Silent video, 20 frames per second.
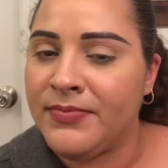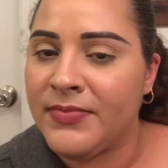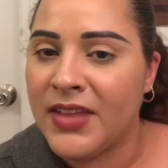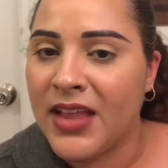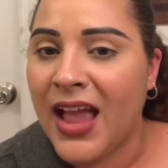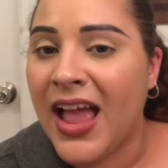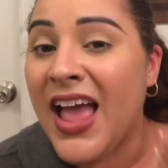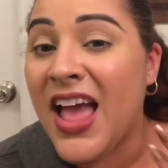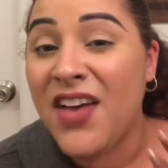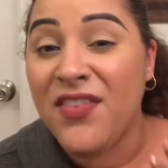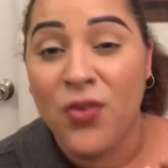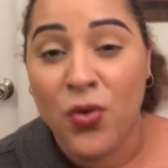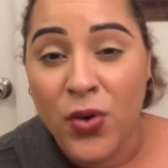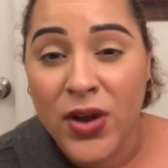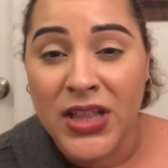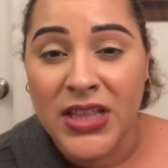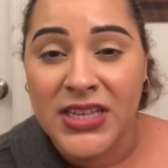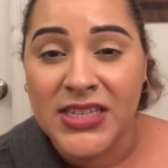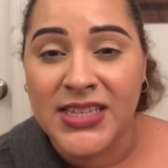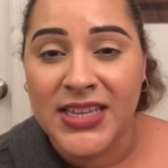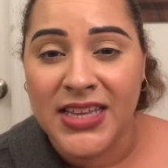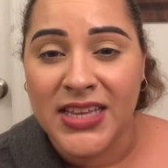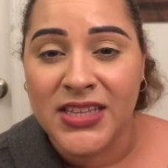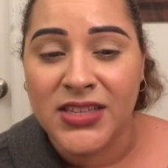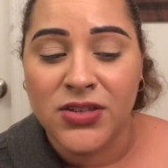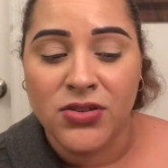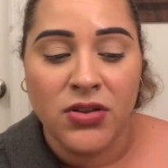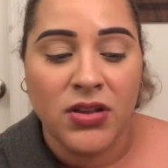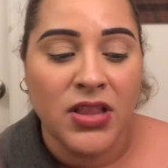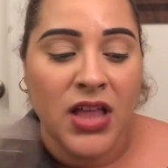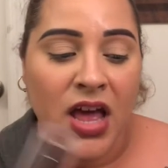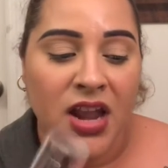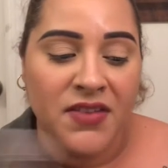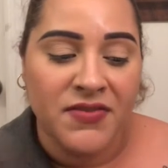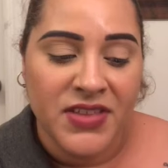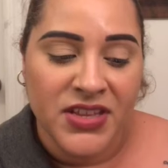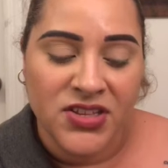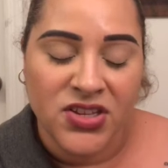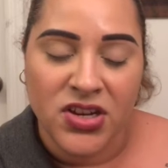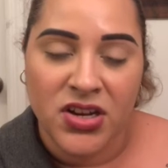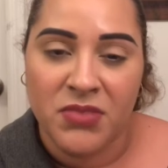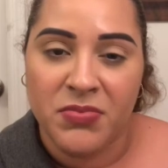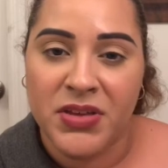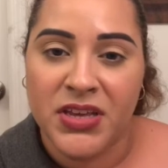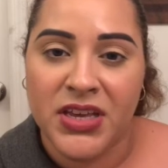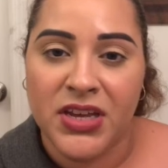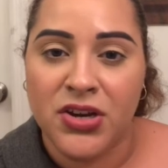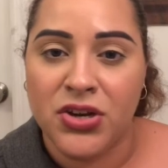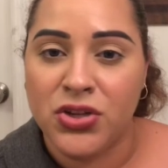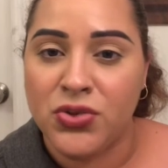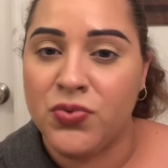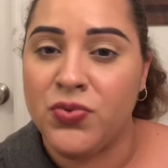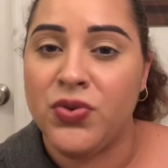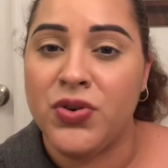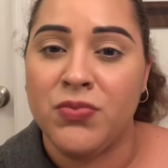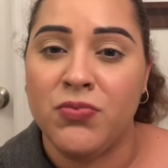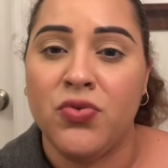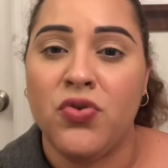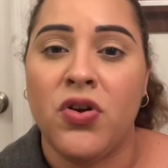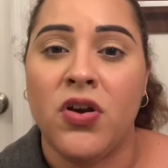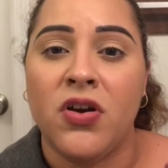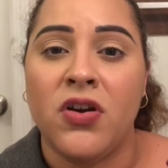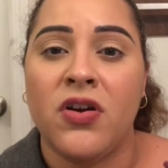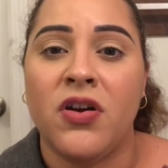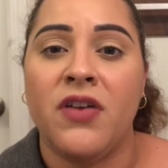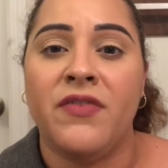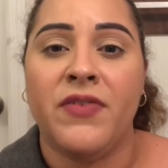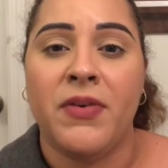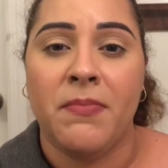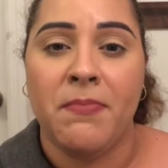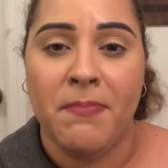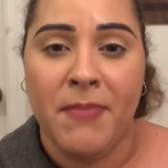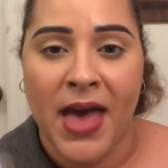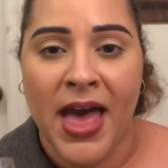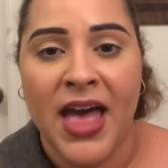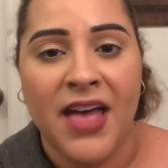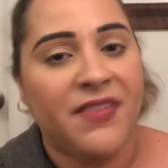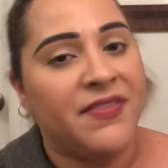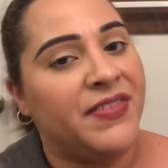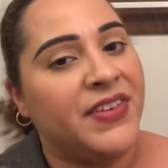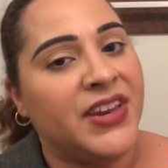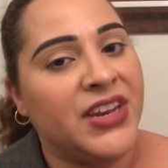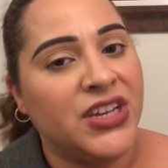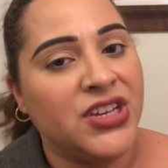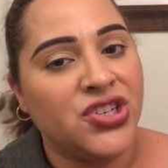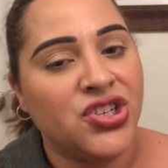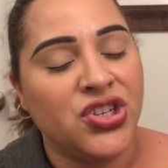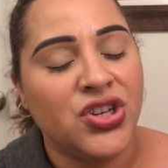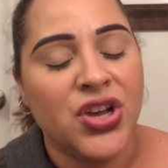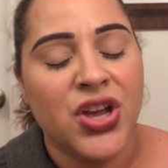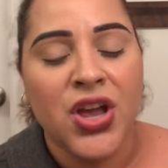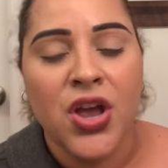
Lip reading: I have oily skin, so a lot of these are going to be geared toward more of a matte finish